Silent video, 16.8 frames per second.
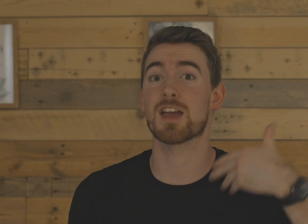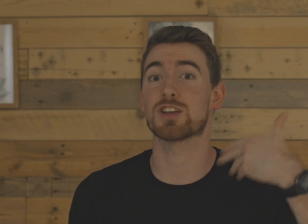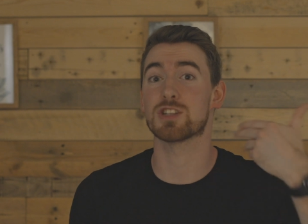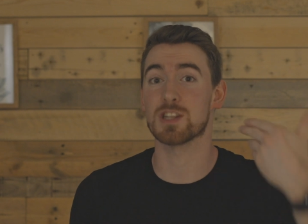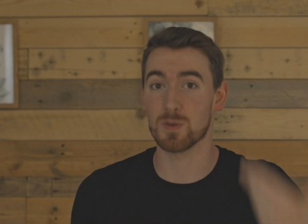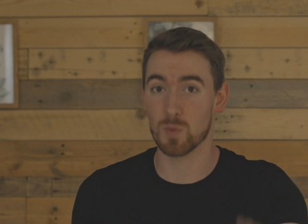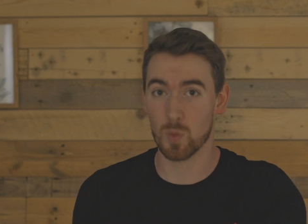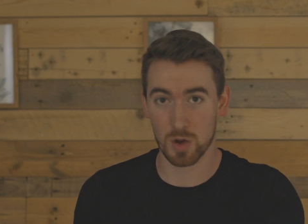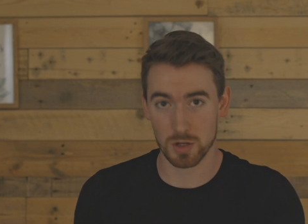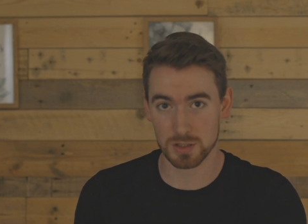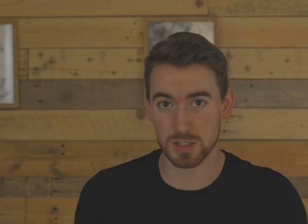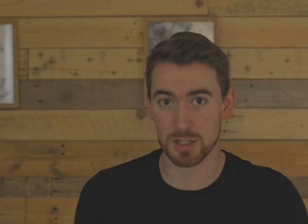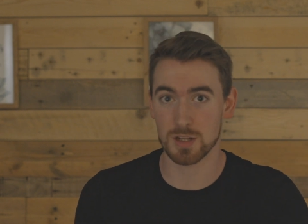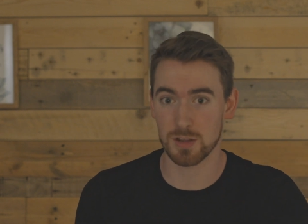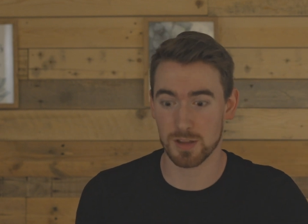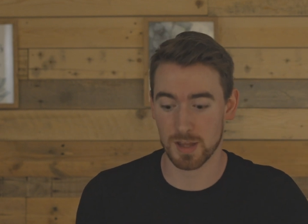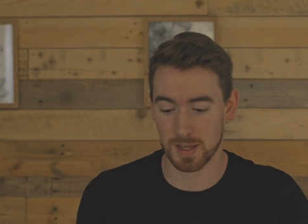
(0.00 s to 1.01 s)
actually want
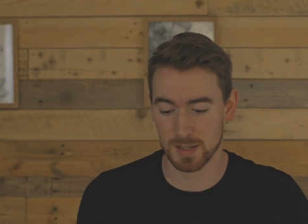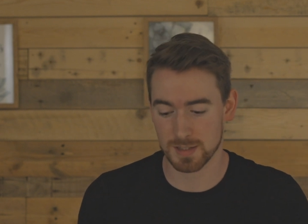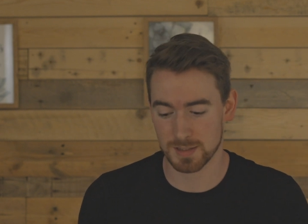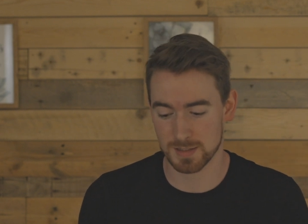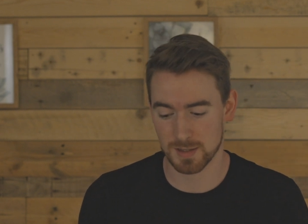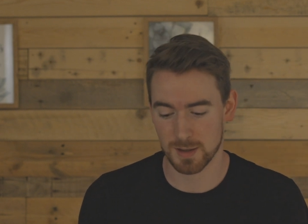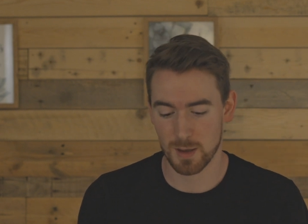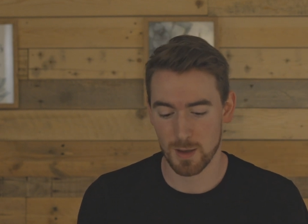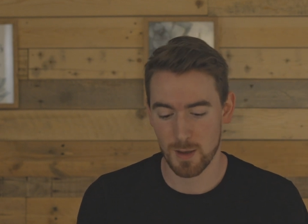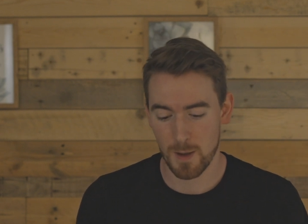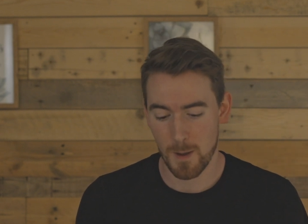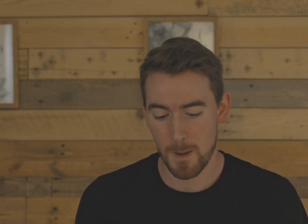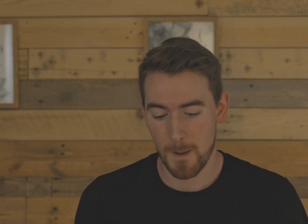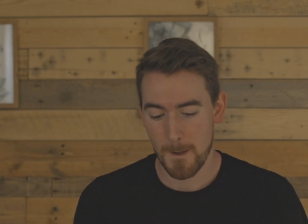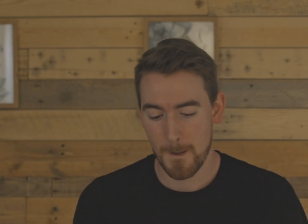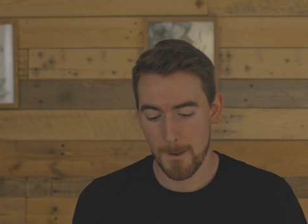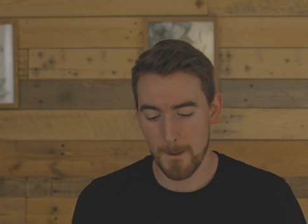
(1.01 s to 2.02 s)
to do this.
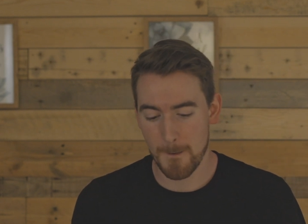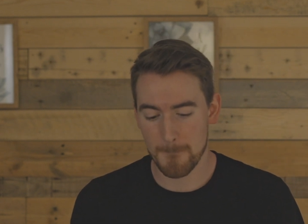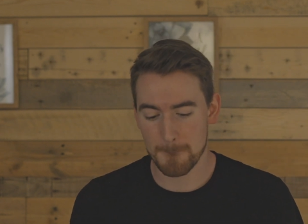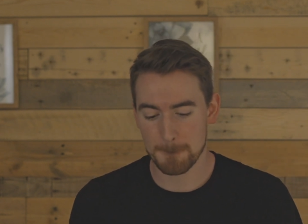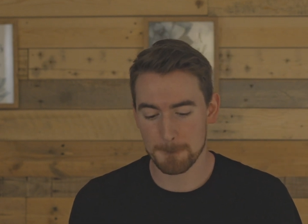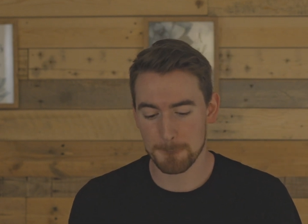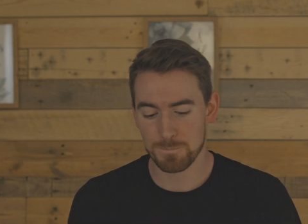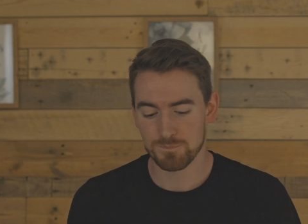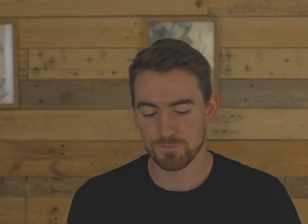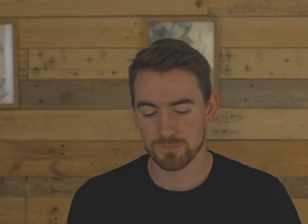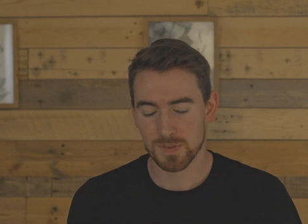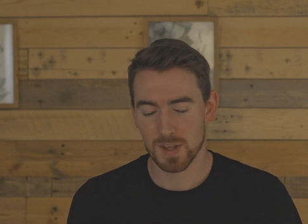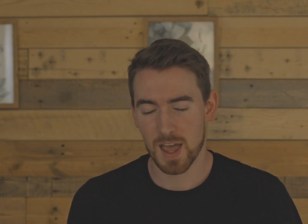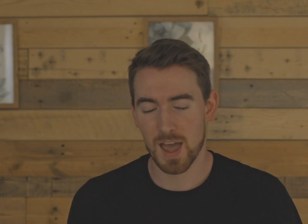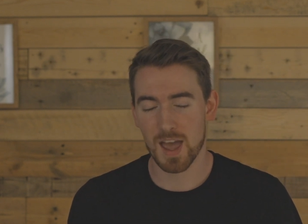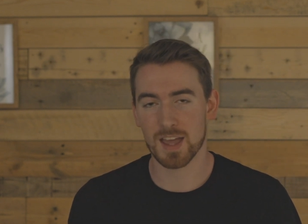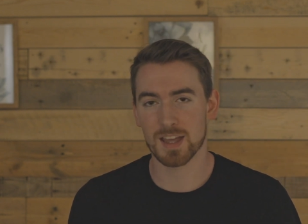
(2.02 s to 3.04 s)
And
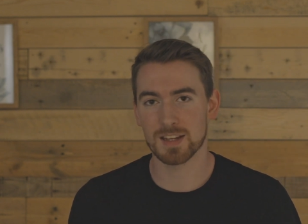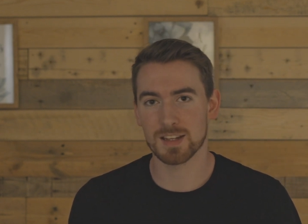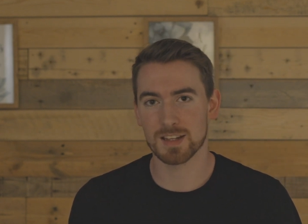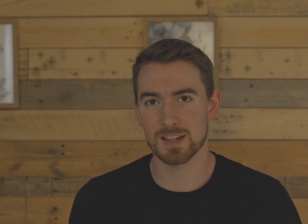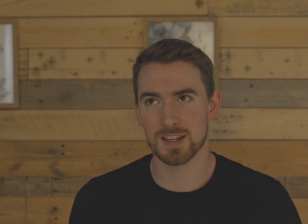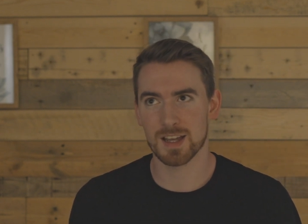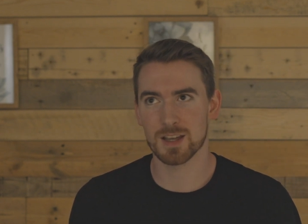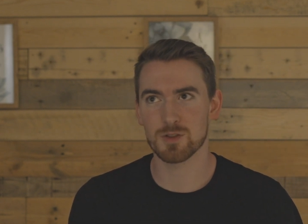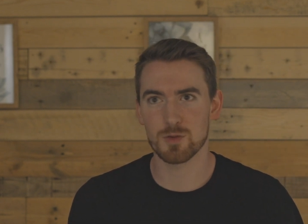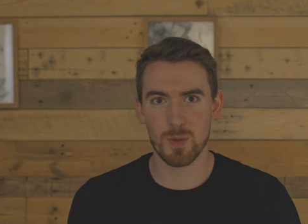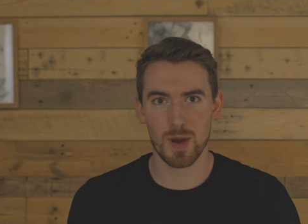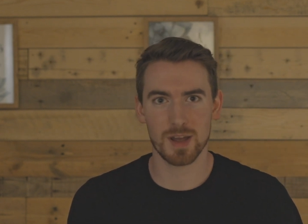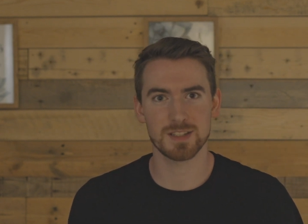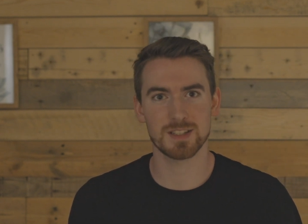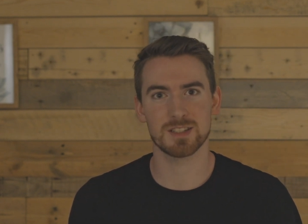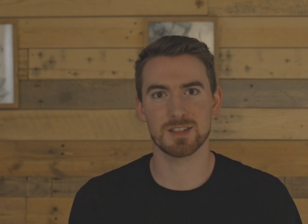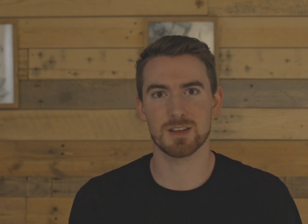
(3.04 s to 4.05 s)
it
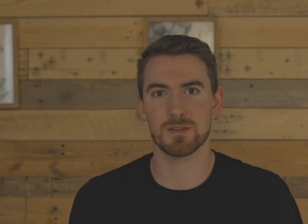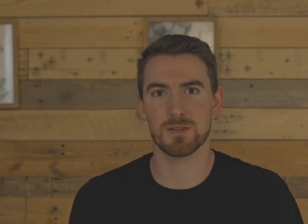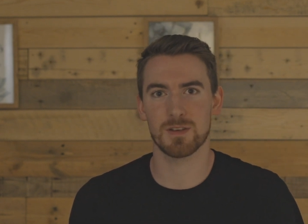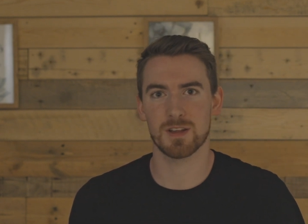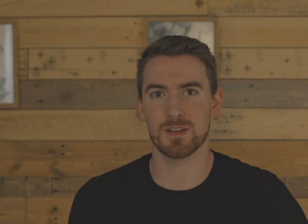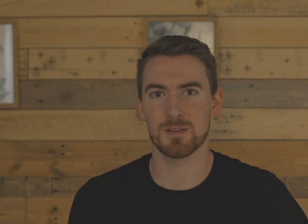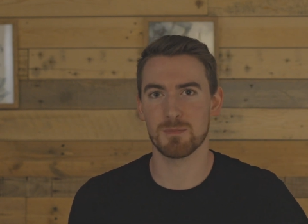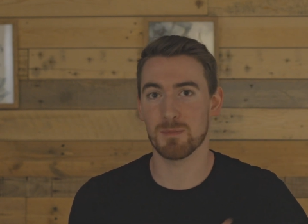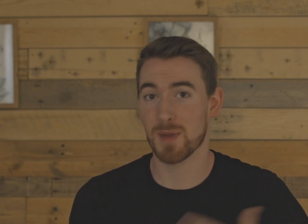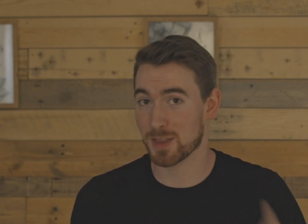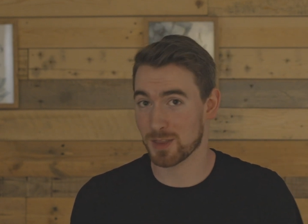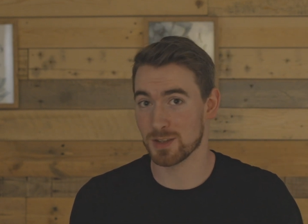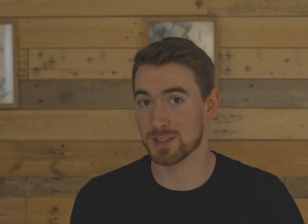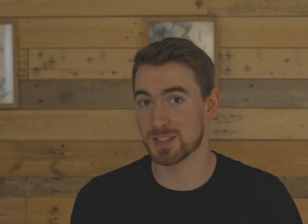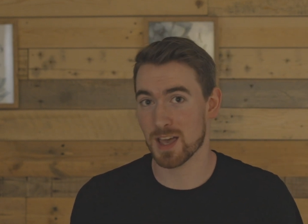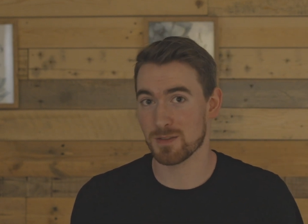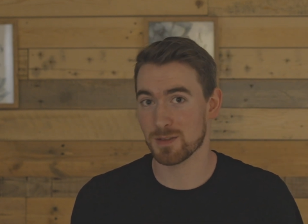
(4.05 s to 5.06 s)
reminds us of in
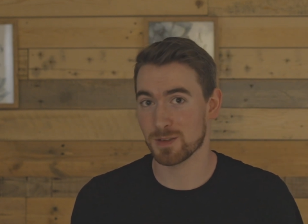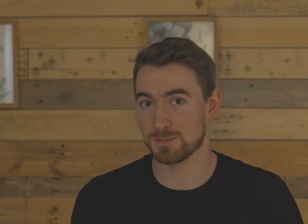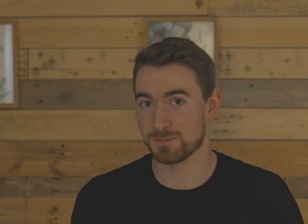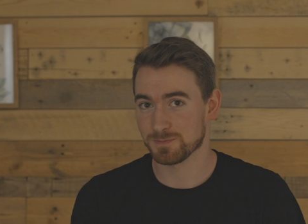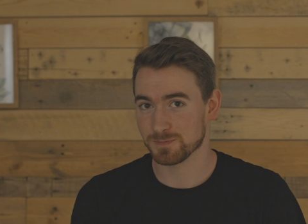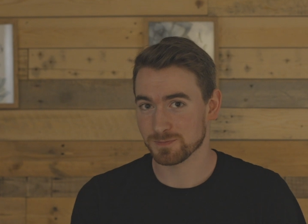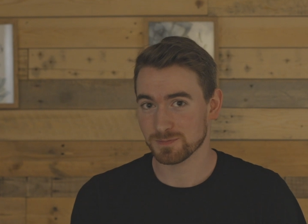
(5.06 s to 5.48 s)
Matthew 7,